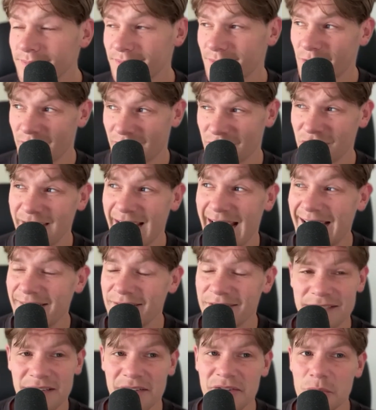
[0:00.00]
You actually
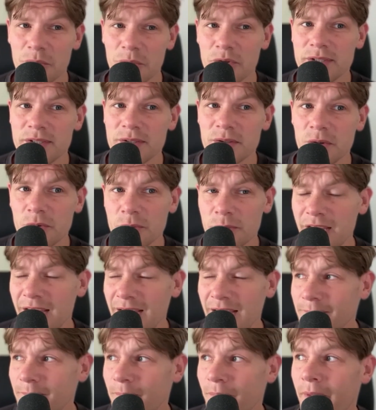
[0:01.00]
haven't done the Prinz loop
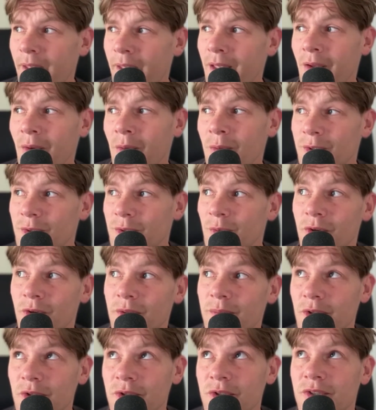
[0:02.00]
yet, which is one of
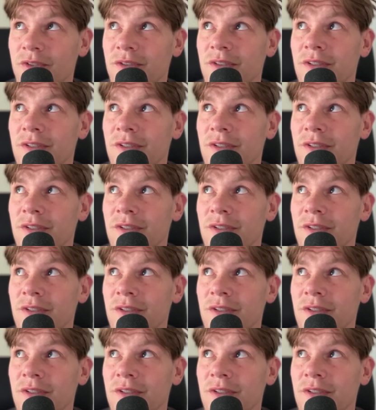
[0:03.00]
the most